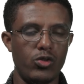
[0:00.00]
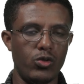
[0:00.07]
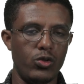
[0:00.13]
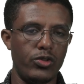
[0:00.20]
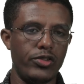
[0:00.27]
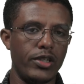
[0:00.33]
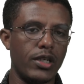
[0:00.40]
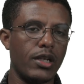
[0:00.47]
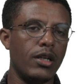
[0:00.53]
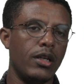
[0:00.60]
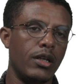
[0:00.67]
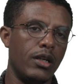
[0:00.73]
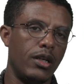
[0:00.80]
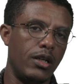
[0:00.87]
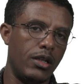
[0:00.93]
using
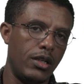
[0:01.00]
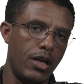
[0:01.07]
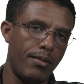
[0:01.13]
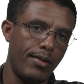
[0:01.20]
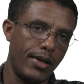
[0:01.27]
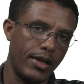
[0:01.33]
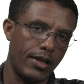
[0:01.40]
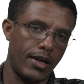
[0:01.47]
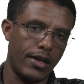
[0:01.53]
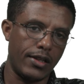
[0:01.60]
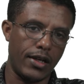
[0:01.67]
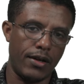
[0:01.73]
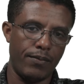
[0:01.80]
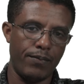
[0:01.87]
labeling data.